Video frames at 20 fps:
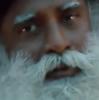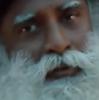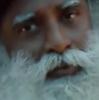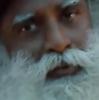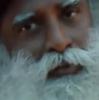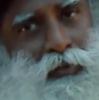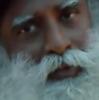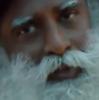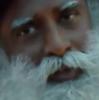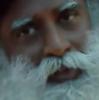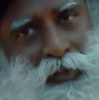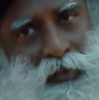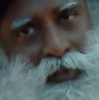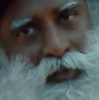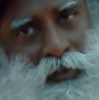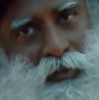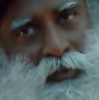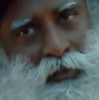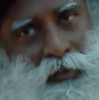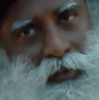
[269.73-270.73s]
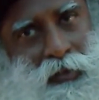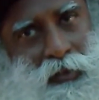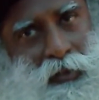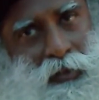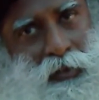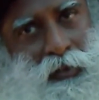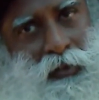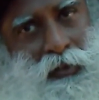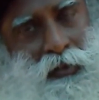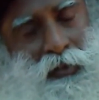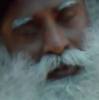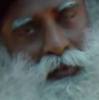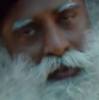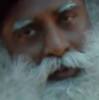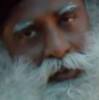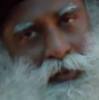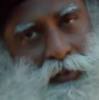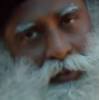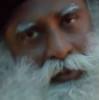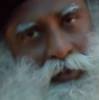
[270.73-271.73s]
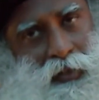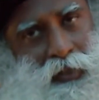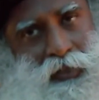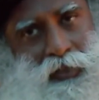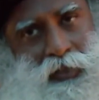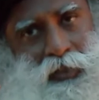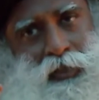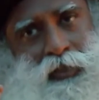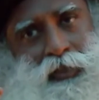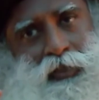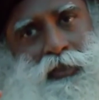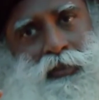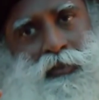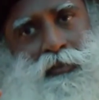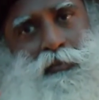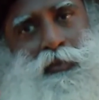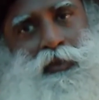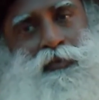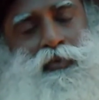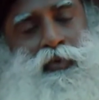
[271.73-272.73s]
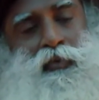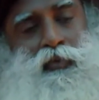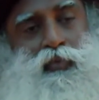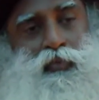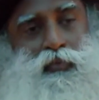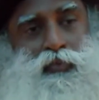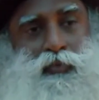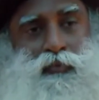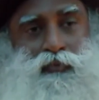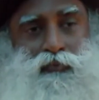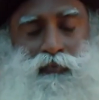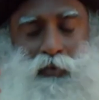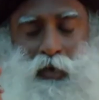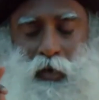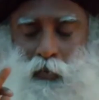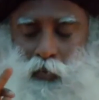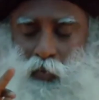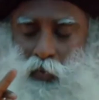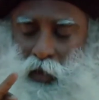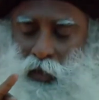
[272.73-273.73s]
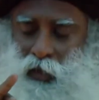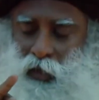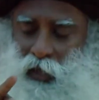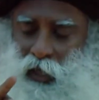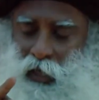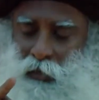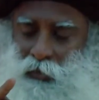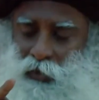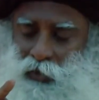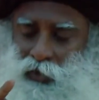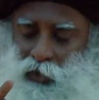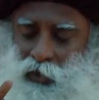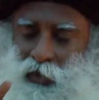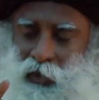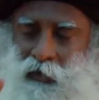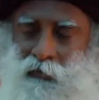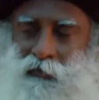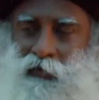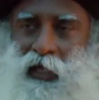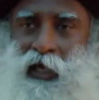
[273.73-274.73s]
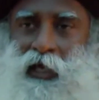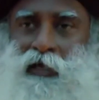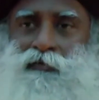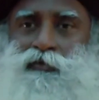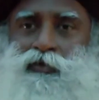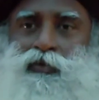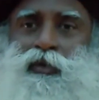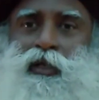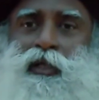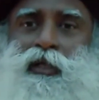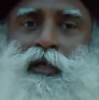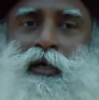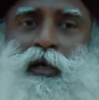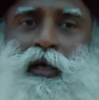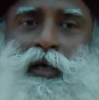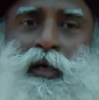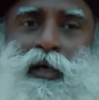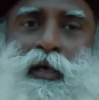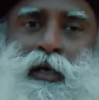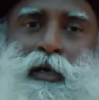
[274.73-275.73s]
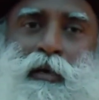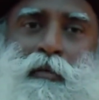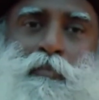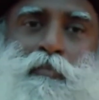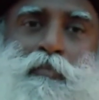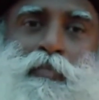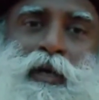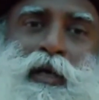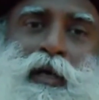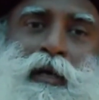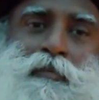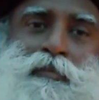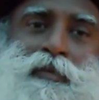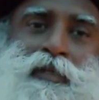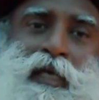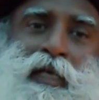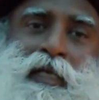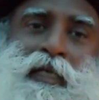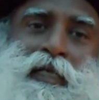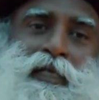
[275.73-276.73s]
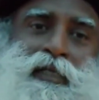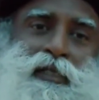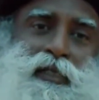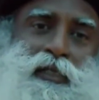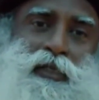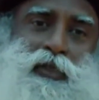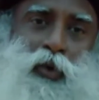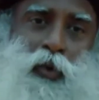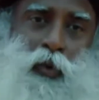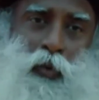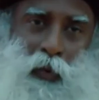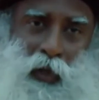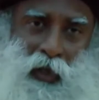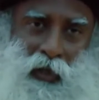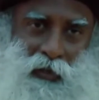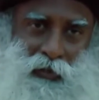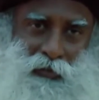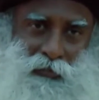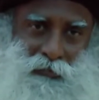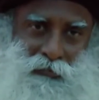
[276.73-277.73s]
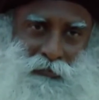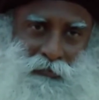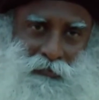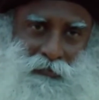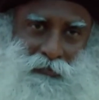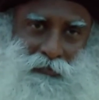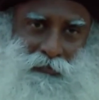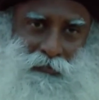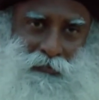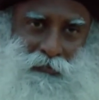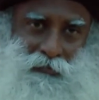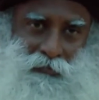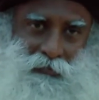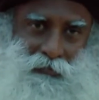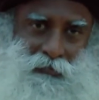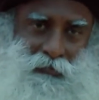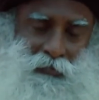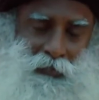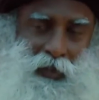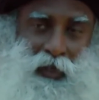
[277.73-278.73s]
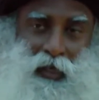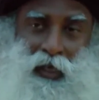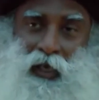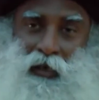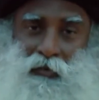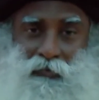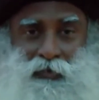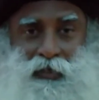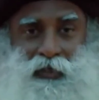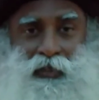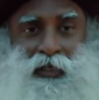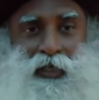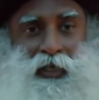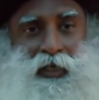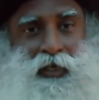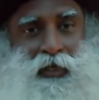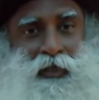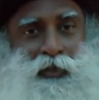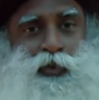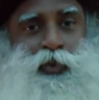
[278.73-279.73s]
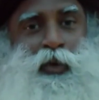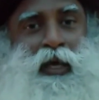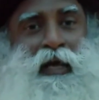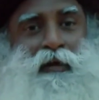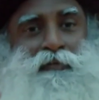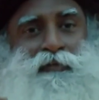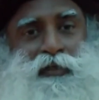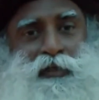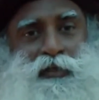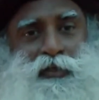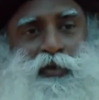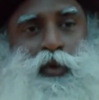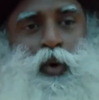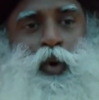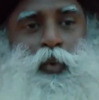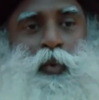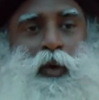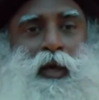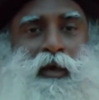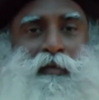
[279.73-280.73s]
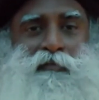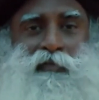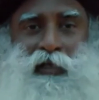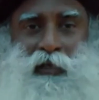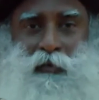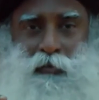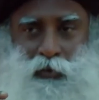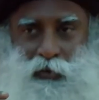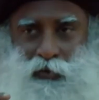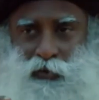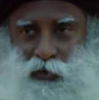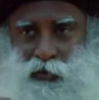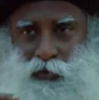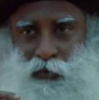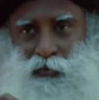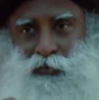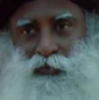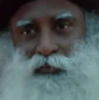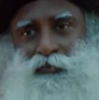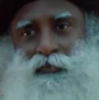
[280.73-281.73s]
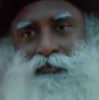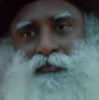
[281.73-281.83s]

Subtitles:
So this transition between from one dimension of life to another becomes an easy doorway. Every day you have this doorway available to you,